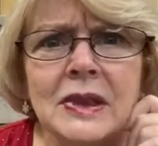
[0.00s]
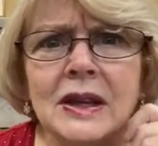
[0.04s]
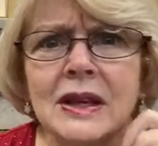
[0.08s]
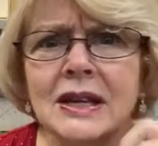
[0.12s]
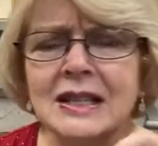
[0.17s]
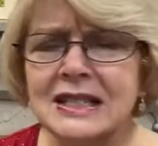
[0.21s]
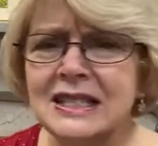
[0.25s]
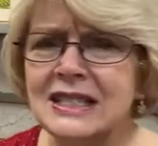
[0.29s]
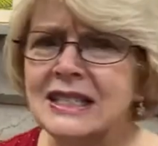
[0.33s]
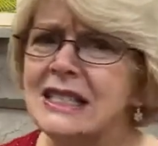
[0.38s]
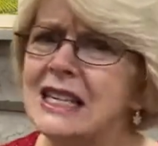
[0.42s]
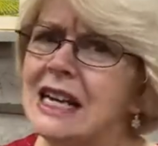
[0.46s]

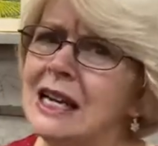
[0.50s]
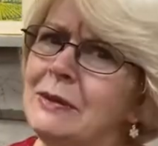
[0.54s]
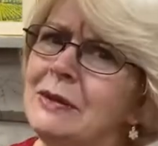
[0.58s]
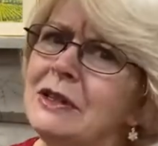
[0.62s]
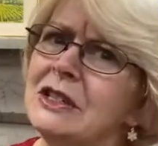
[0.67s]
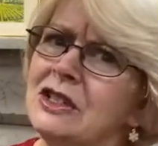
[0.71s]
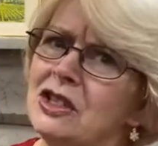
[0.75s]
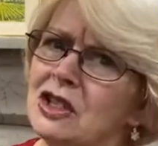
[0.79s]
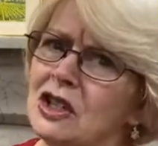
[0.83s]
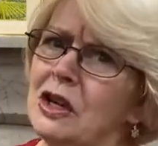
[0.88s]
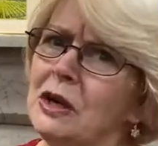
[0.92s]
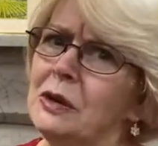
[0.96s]
Because it's time
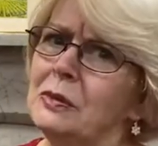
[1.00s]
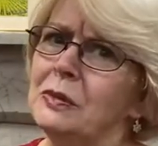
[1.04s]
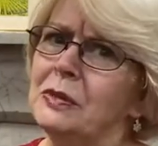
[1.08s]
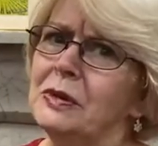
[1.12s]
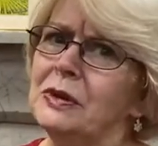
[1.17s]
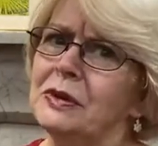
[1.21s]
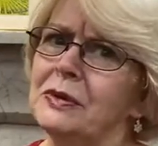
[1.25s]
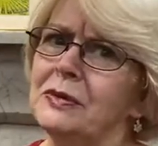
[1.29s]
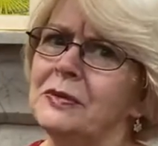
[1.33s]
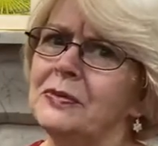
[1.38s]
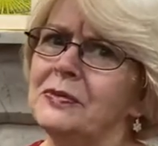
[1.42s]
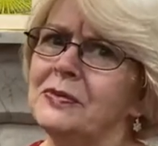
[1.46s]
to jump.
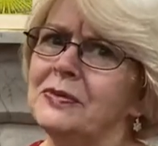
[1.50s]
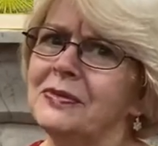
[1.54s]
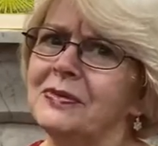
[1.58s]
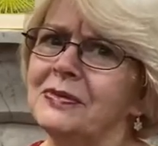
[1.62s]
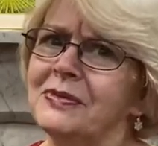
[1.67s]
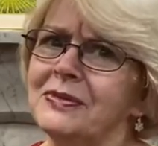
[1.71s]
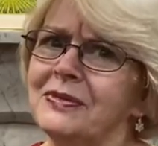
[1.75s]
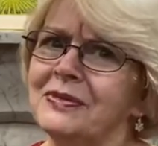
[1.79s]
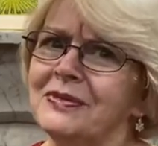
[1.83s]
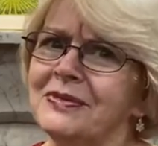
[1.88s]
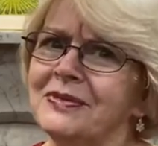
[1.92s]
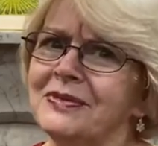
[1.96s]

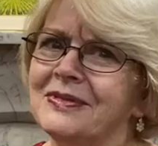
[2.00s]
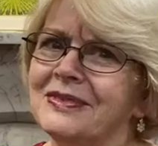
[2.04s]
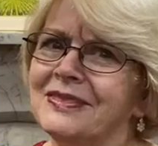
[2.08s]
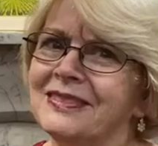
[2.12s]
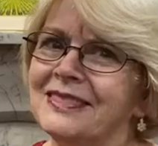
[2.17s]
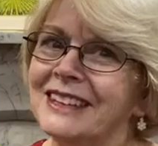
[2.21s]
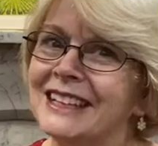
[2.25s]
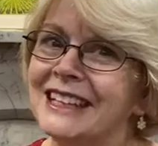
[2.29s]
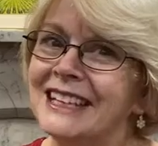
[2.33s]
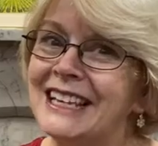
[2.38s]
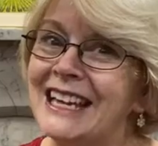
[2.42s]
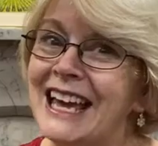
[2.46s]

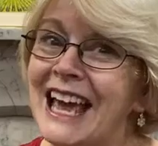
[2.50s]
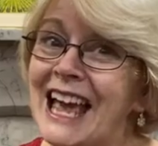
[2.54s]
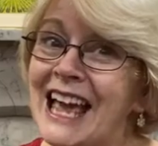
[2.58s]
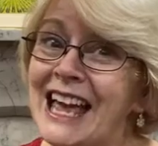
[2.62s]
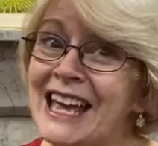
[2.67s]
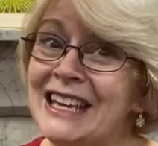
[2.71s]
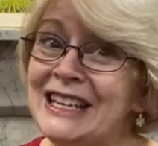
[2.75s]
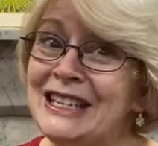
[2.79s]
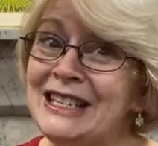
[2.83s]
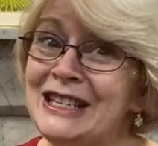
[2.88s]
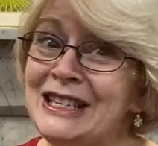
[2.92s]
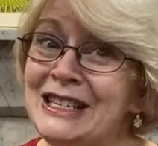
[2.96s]

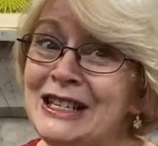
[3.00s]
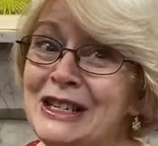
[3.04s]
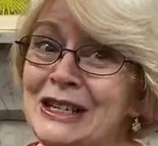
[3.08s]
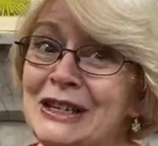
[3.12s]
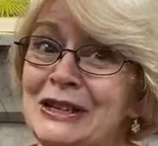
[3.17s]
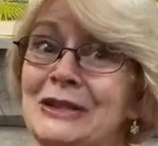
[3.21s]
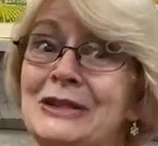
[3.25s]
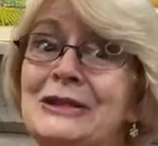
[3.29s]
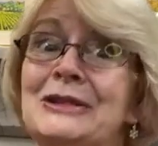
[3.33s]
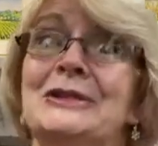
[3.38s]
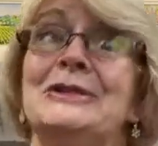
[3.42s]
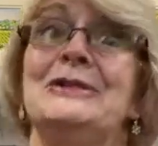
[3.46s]
Can
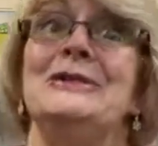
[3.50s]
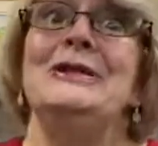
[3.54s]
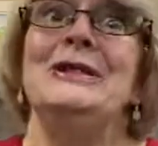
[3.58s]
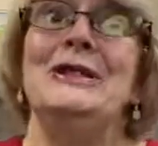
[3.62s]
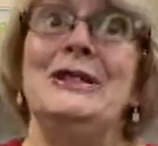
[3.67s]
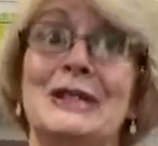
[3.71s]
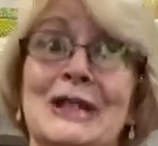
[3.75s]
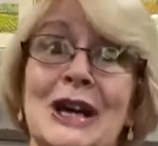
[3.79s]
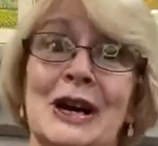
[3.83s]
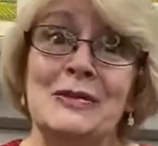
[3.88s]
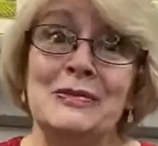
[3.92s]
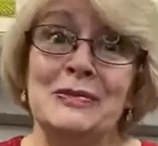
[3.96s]
you
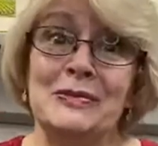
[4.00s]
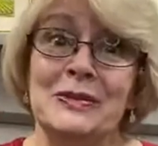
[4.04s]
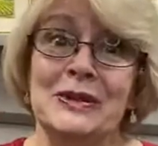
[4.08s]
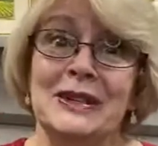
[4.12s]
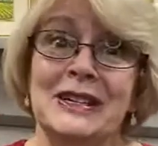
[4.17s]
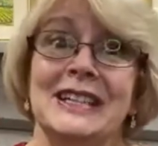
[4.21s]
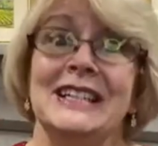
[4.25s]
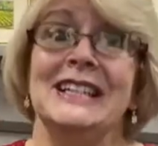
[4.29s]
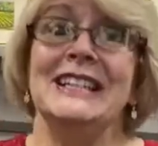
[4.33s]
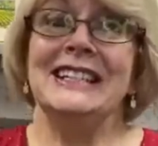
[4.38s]
jump,